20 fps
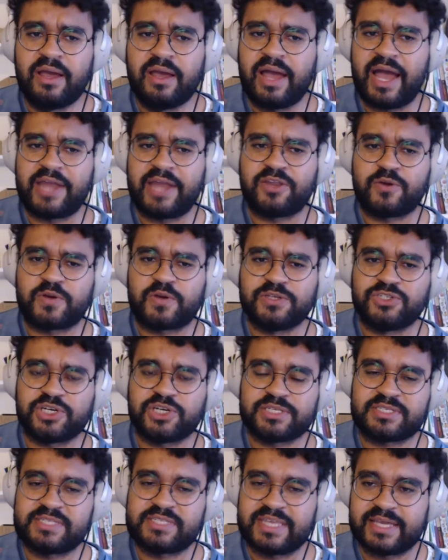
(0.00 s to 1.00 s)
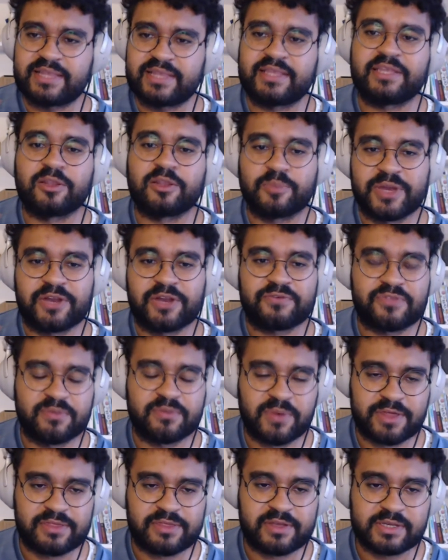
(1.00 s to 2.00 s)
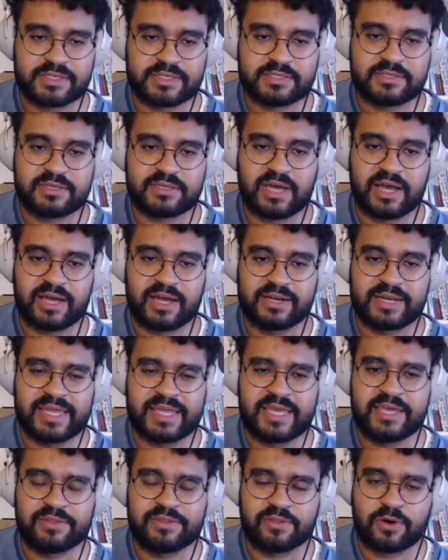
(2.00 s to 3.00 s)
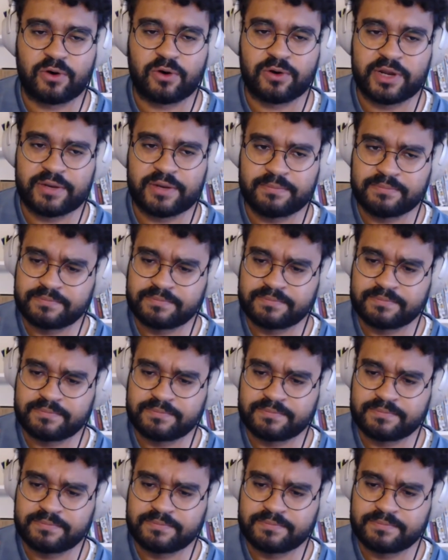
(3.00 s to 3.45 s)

and you can just see a little bit of the mother's uh, knee in the corner.